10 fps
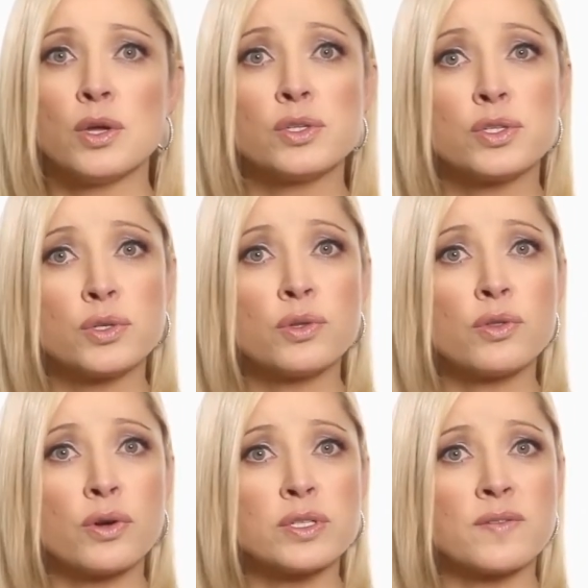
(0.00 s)

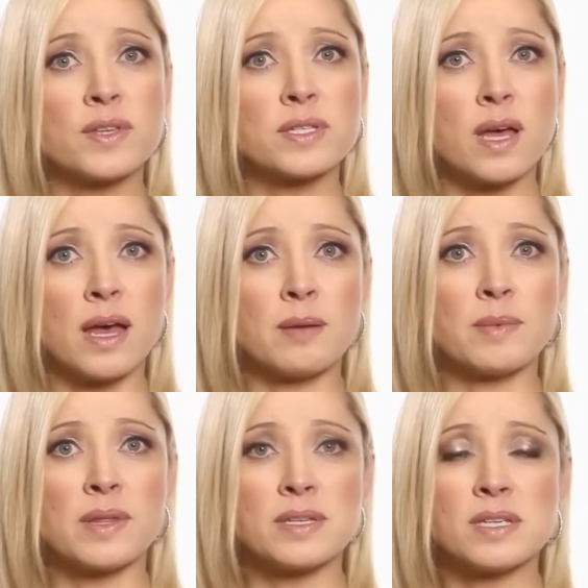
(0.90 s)
2/3 of the
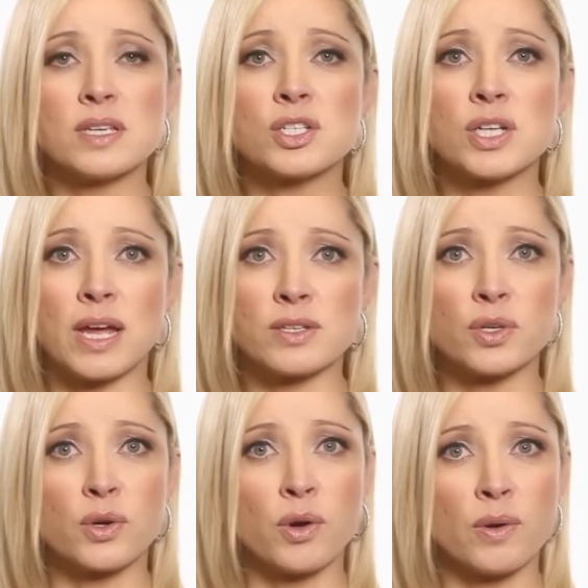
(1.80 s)
time this is a chance
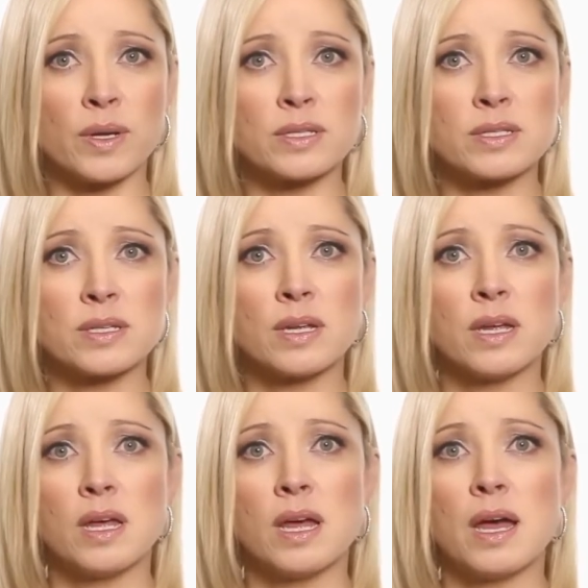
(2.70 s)
occurrence.
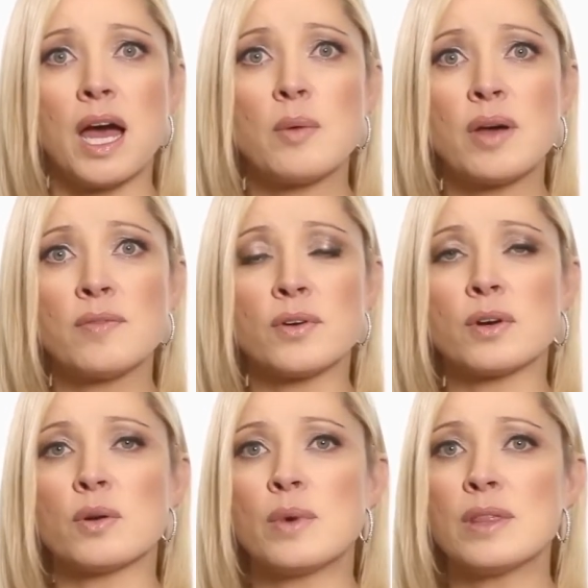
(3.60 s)

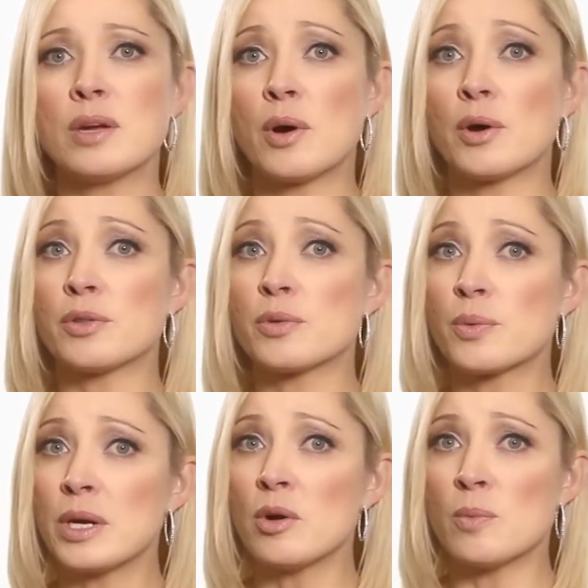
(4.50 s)
However, when there are
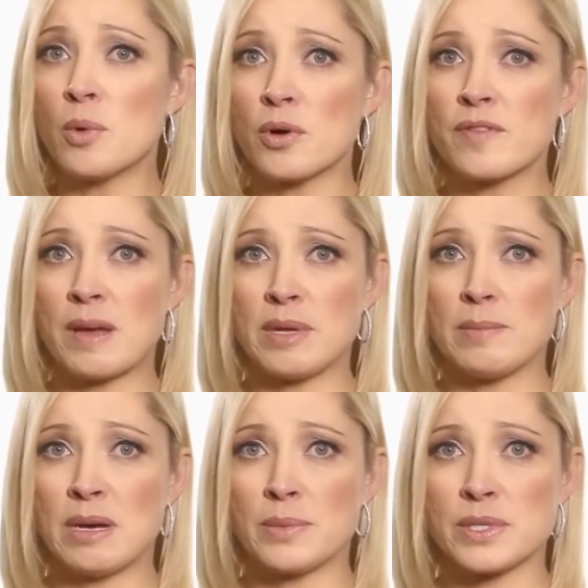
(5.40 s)
3 or more family
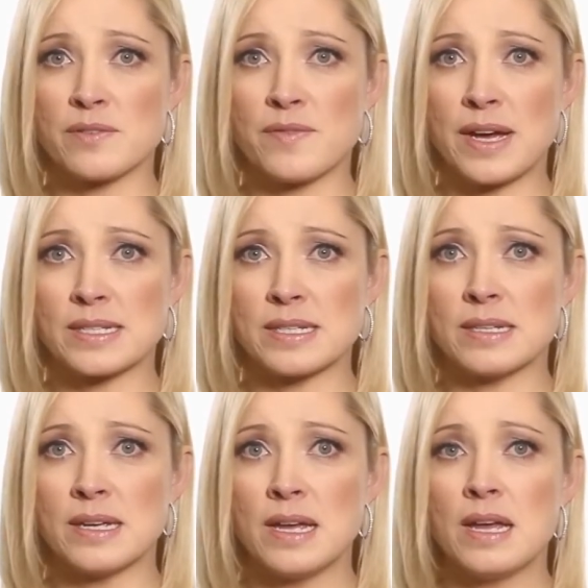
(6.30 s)
members
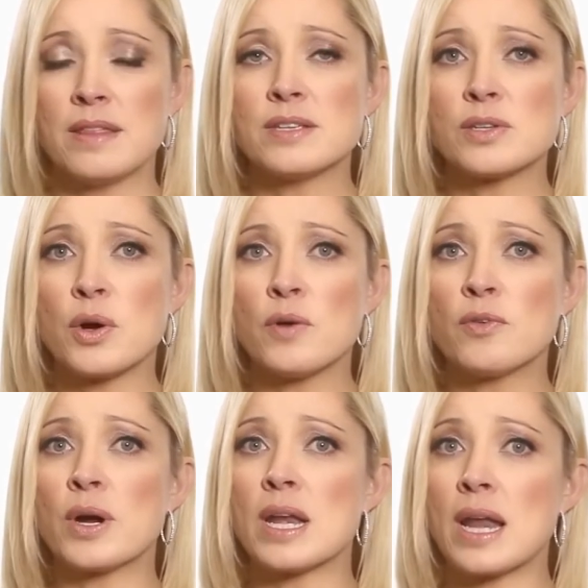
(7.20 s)
affected, there's
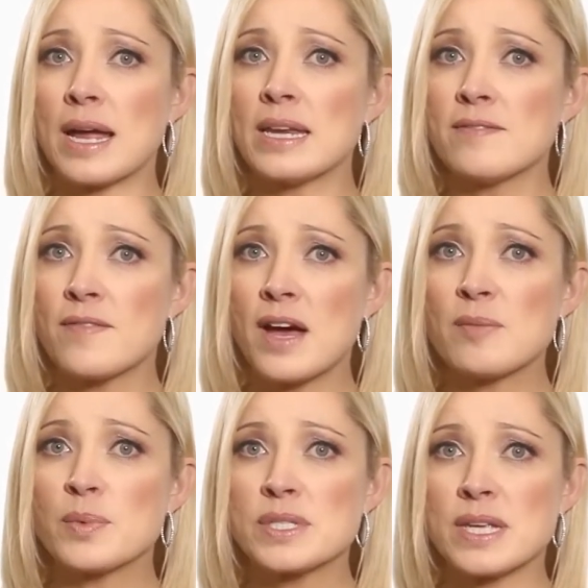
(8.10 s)
over a
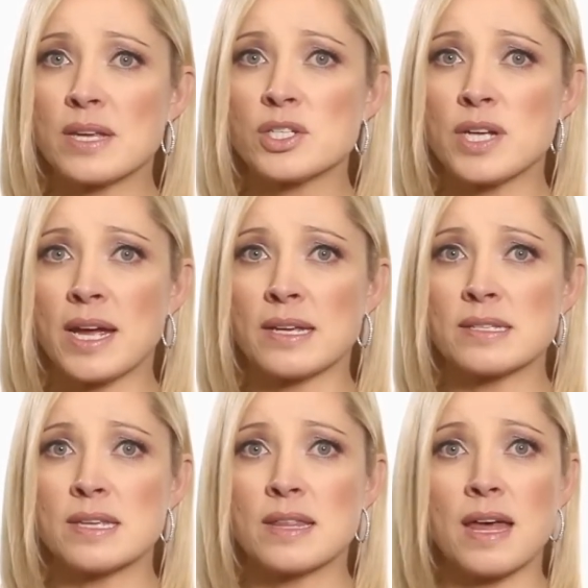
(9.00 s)
95%
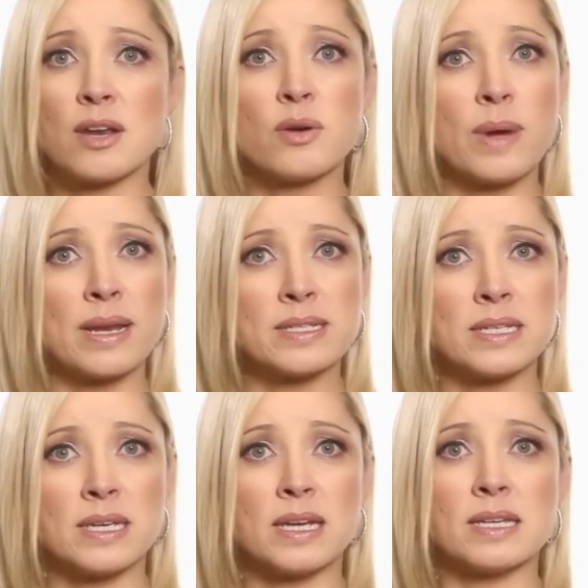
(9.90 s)
chance that
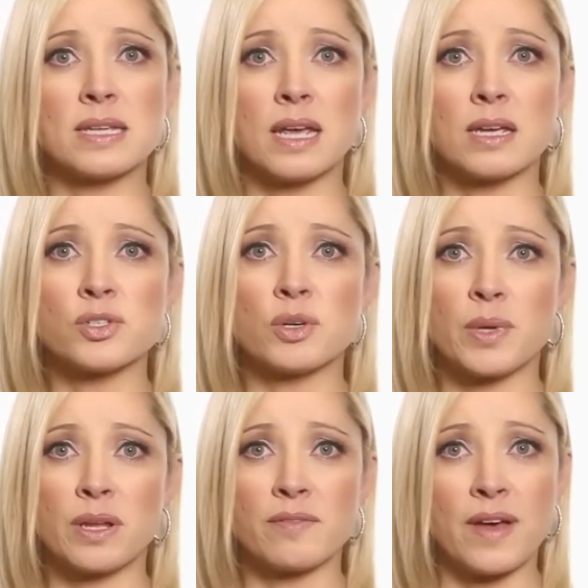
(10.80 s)
heredity is a
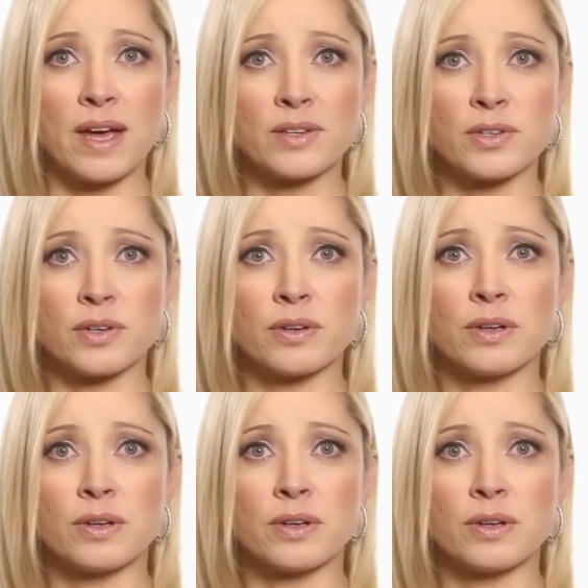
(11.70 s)
contributing factor.